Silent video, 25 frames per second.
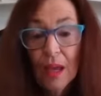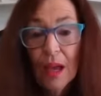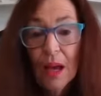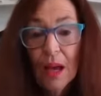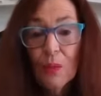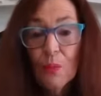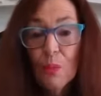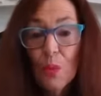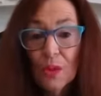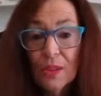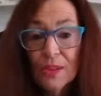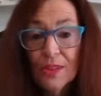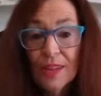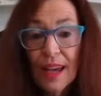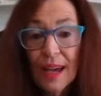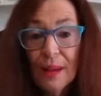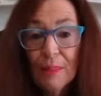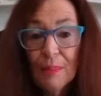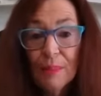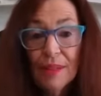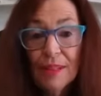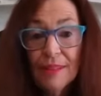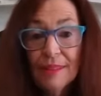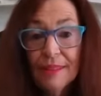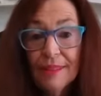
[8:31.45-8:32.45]
And what's
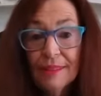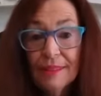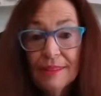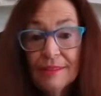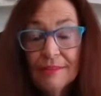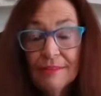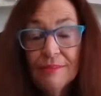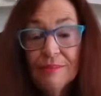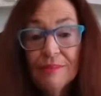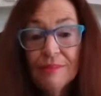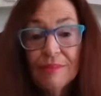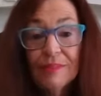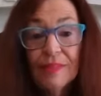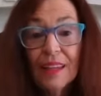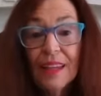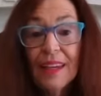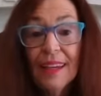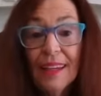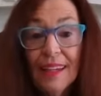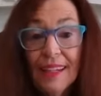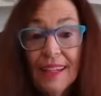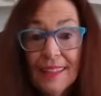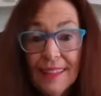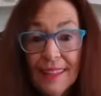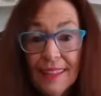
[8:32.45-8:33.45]
happened
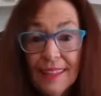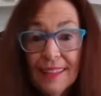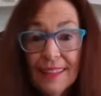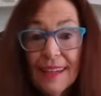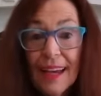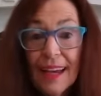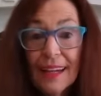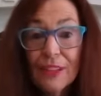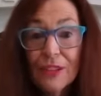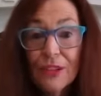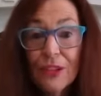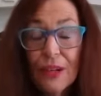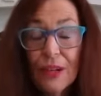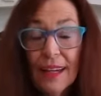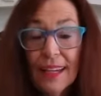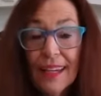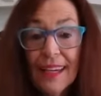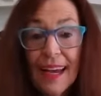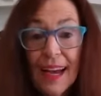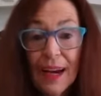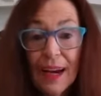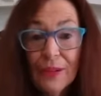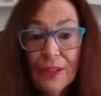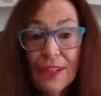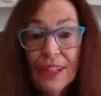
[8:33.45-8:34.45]
is he's actually
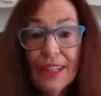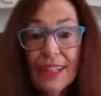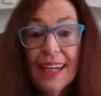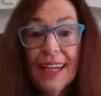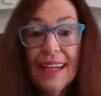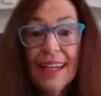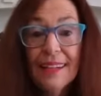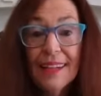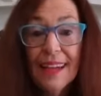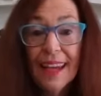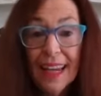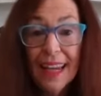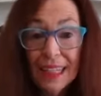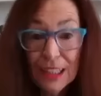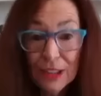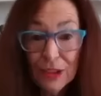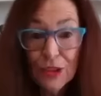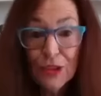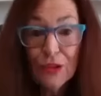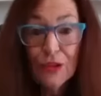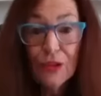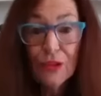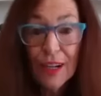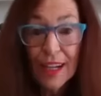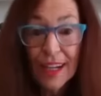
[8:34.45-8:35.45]
guaranteed
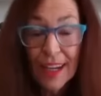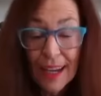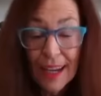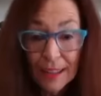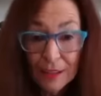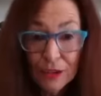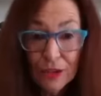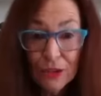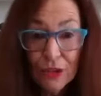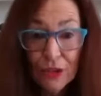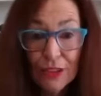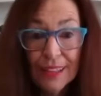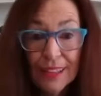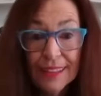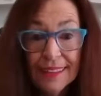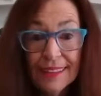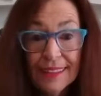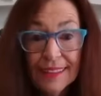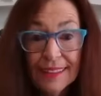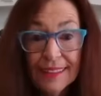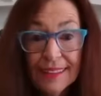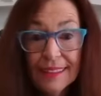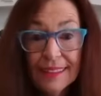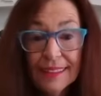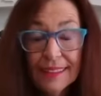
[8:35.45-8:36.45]
extra
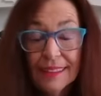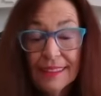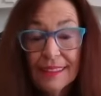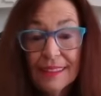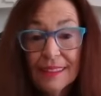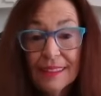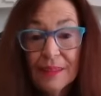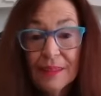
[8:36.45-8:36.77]
countries